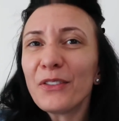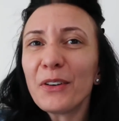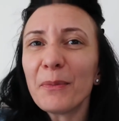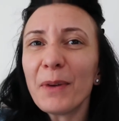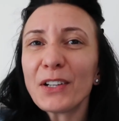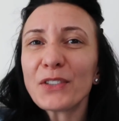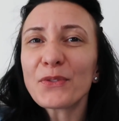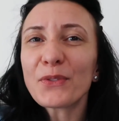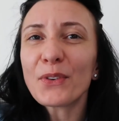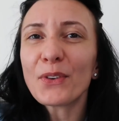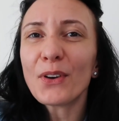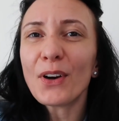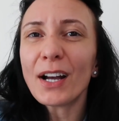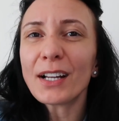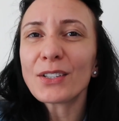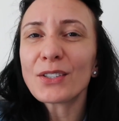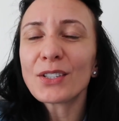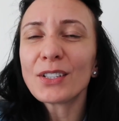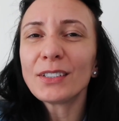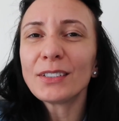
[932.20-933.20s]
you very much for
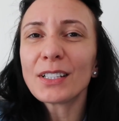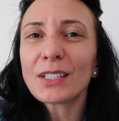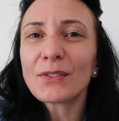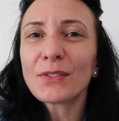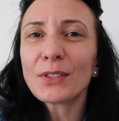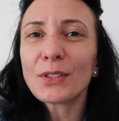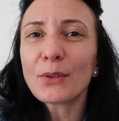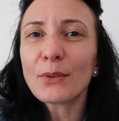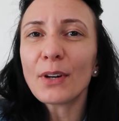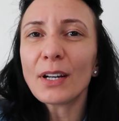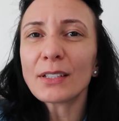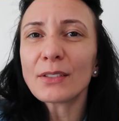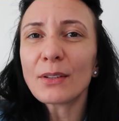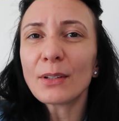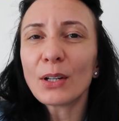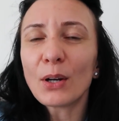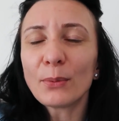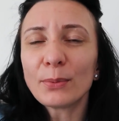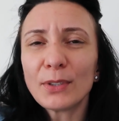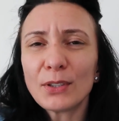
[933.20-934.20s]
watching this video, guys.
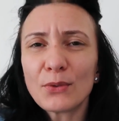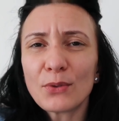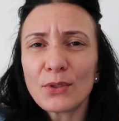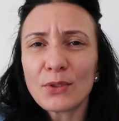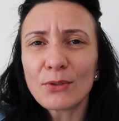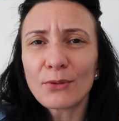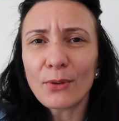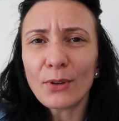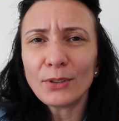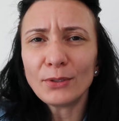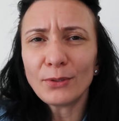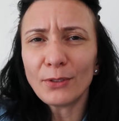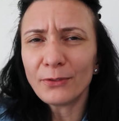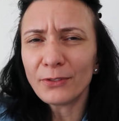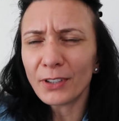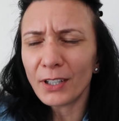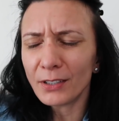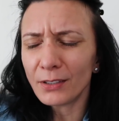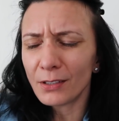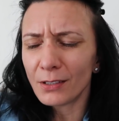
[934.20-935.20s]
I hope that you enjoyed. Don't
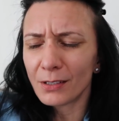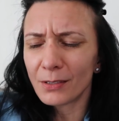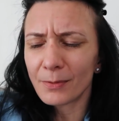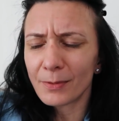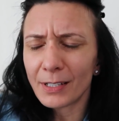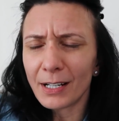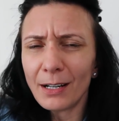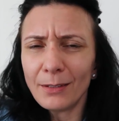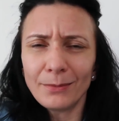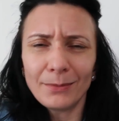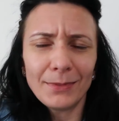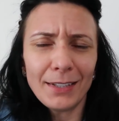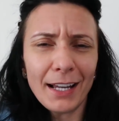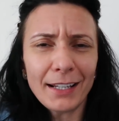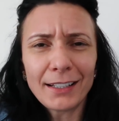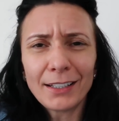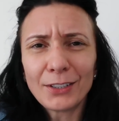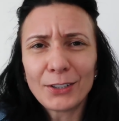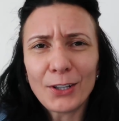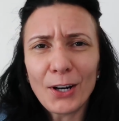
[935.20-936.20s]
forget to subscribe,
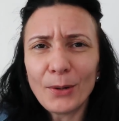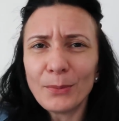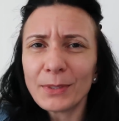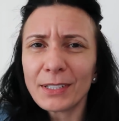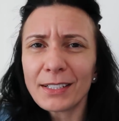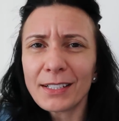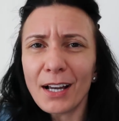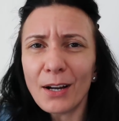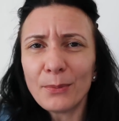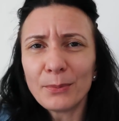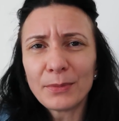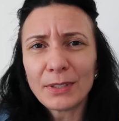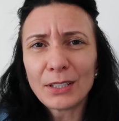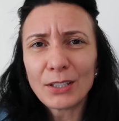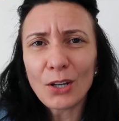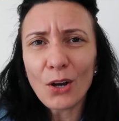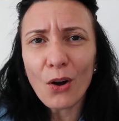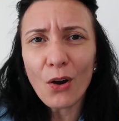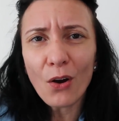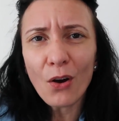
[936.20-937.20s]
like, and comment down
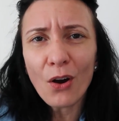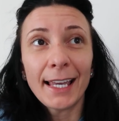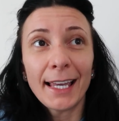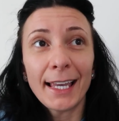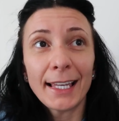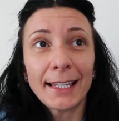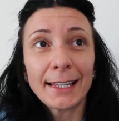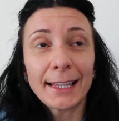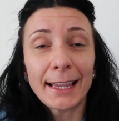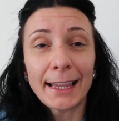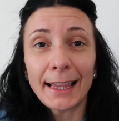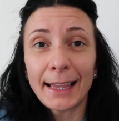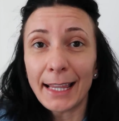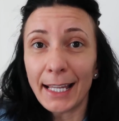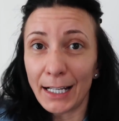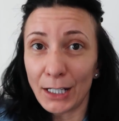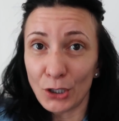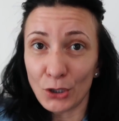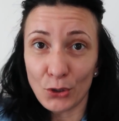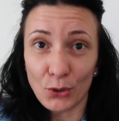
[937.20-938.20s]
below, and
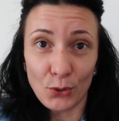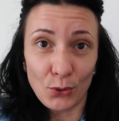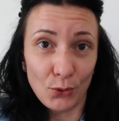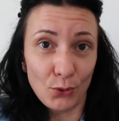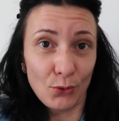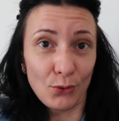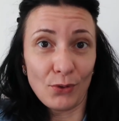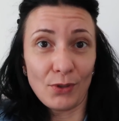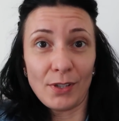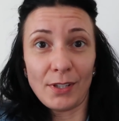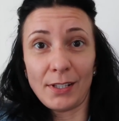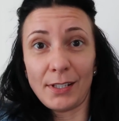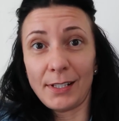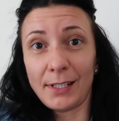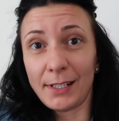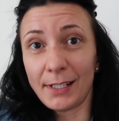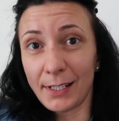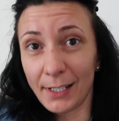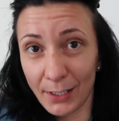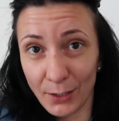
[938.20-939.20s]
I'll
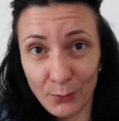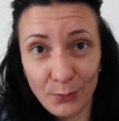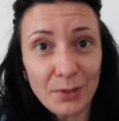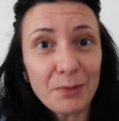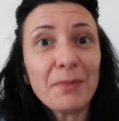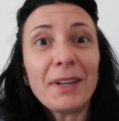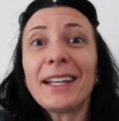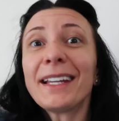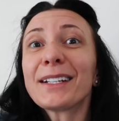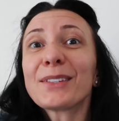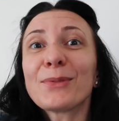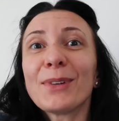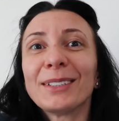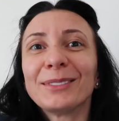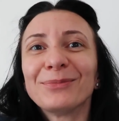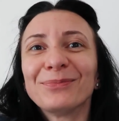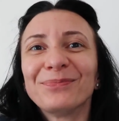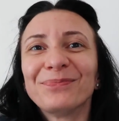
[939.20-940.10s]
see you in my next one.